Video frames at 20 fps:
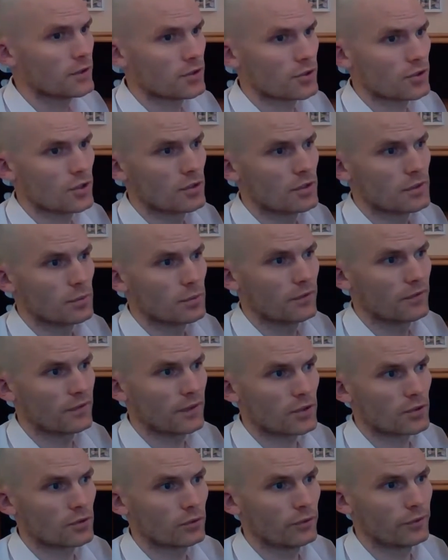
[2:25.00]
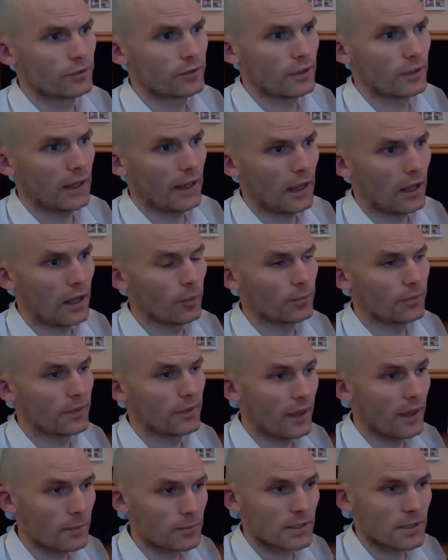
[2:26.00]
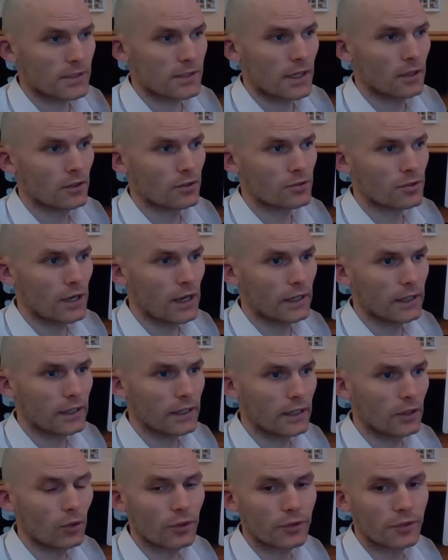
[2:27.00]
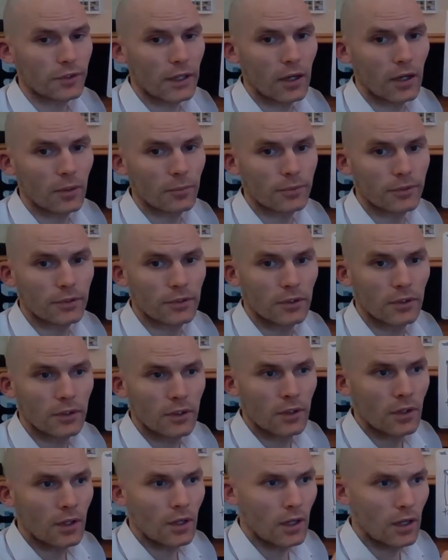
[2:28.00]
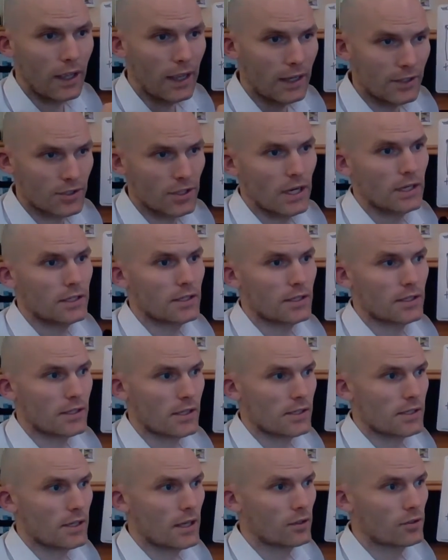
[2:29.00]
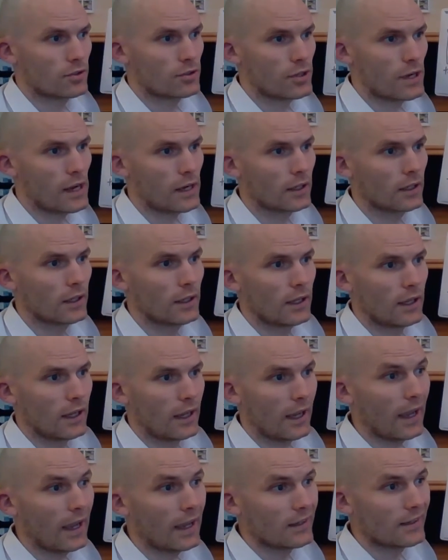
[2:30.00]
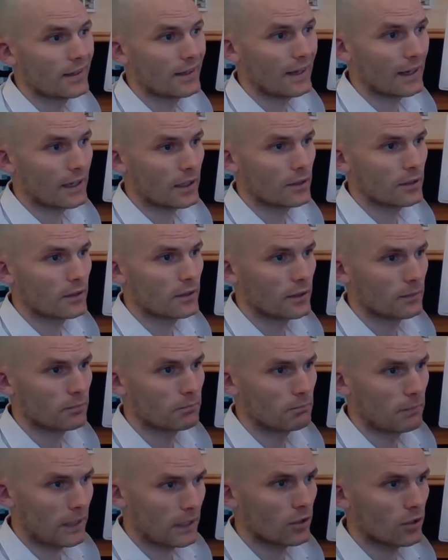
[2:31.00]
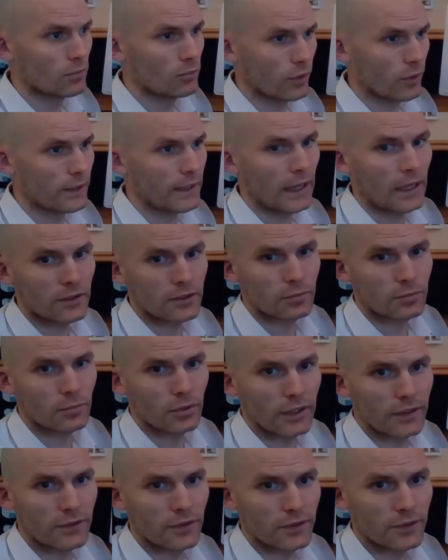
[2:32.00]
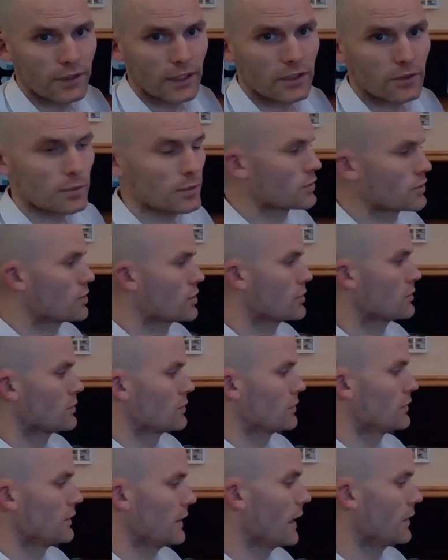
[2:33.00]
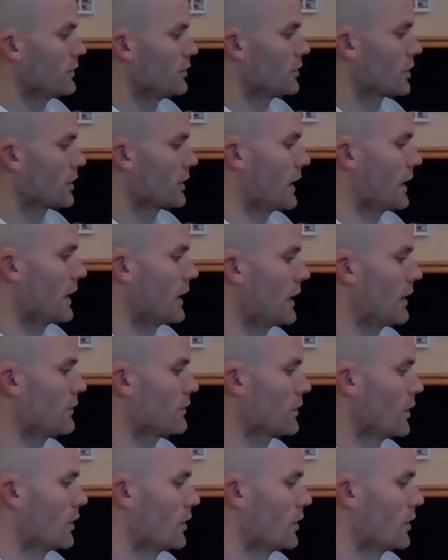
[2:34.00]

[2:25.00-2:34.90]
the students with visuals, it helps them to stay on track. It also helps educators to stay on track. And it can make you more accountable. If you said to a student, yeah, you're going to have